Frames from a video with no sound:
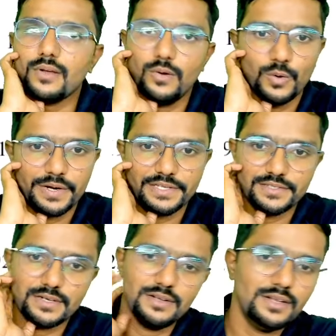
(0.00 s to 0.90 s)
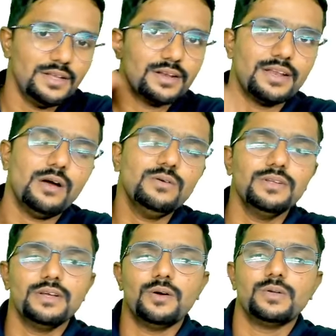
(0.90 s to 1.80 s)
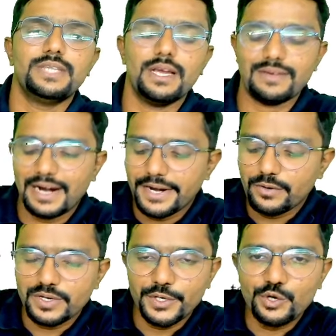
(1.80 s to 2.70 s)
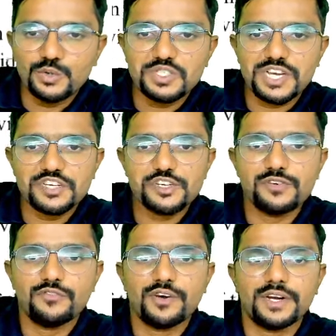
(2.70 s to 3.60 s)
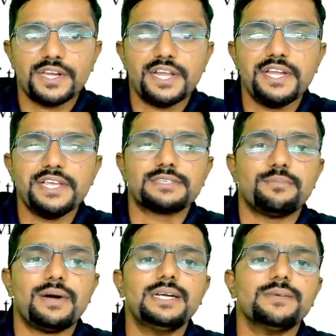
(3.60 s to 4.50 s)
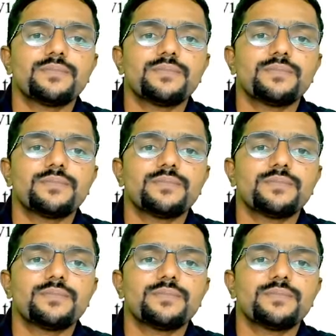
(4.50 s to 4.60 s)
Okay, sir. Now they have added one new section for TDS part.